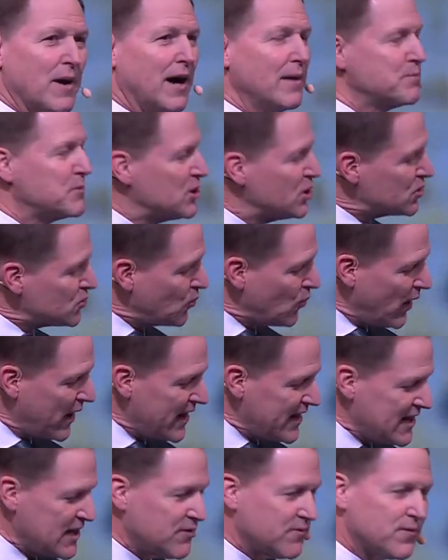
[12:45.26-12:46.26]
him up, just
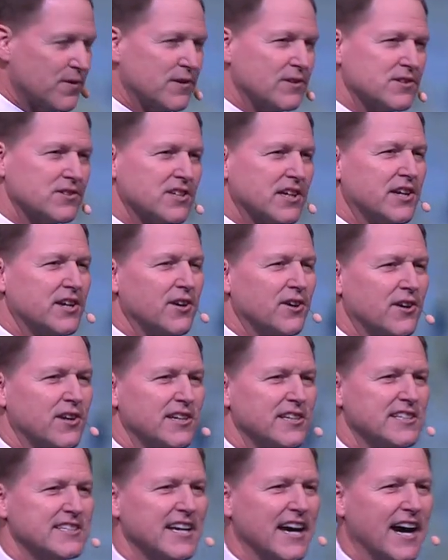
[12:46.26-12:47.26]
waiting for
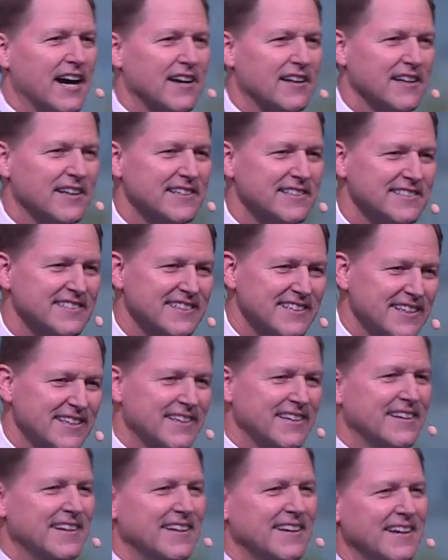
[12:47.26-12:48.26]
security to tackle us.
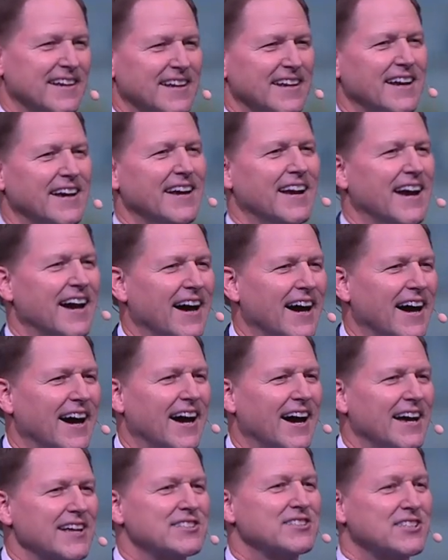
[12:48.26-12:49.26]

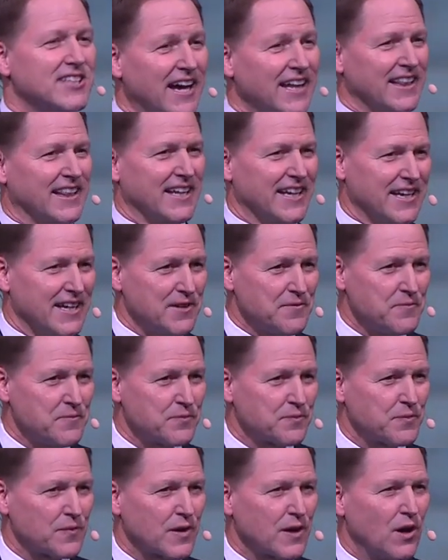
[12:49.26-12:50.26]
Suddenly,
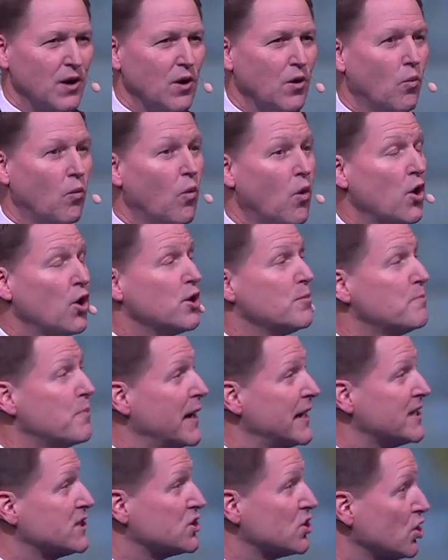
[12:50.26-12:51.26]
Warren
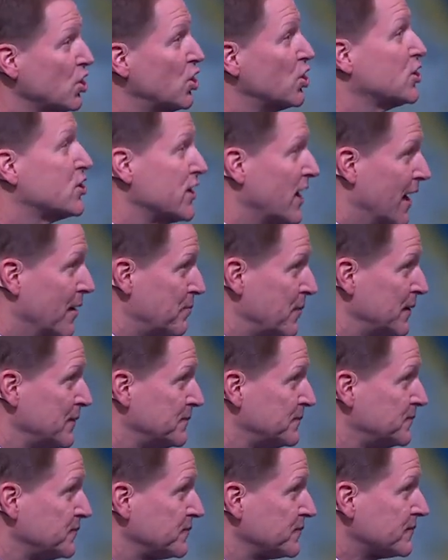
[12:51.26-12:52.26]
Bennis looked
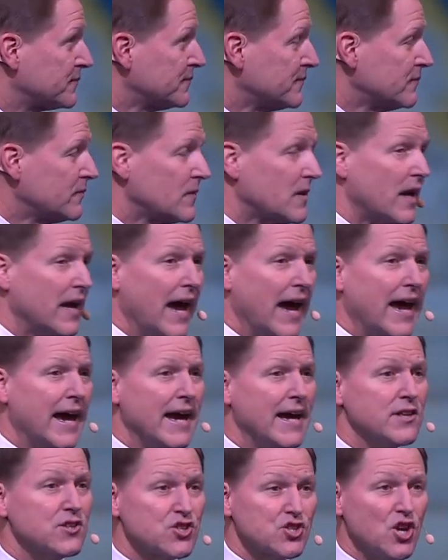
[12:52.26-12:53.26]
up
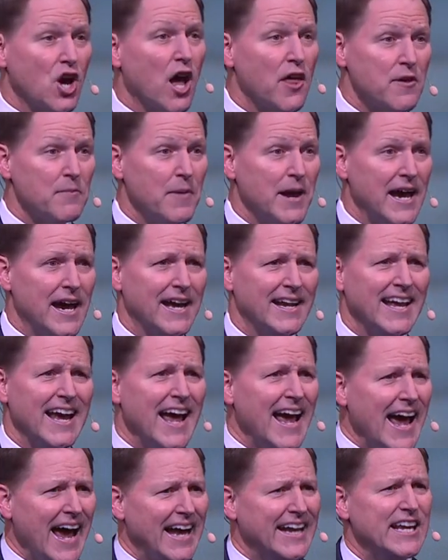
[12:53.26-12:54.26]
and saw the man.
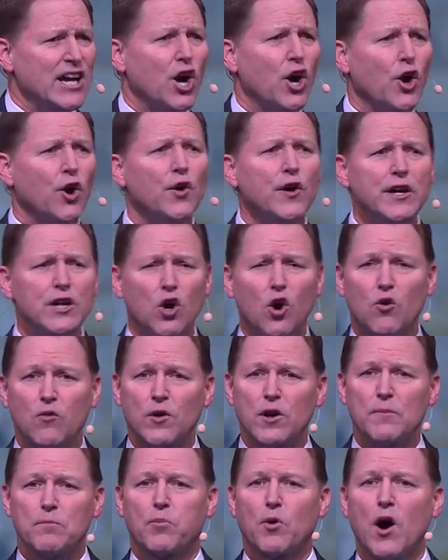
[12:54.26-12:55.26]
And he hurried
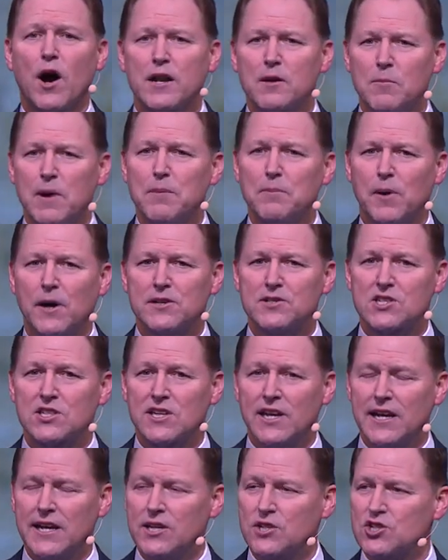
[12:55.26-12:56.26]
over and brought him up on
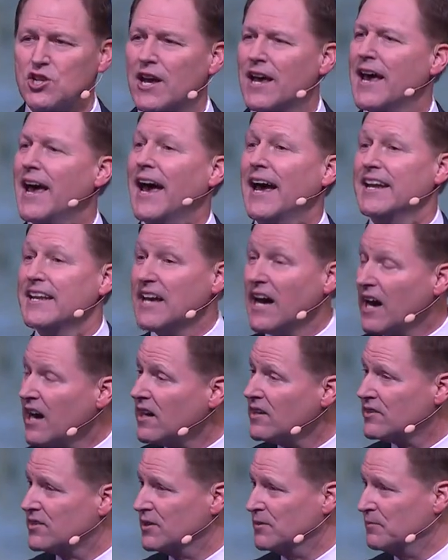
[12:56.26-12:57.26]
stage. And he
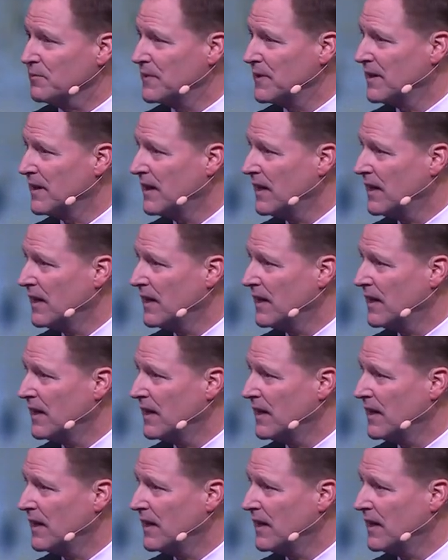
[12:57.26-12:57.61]
hugged him.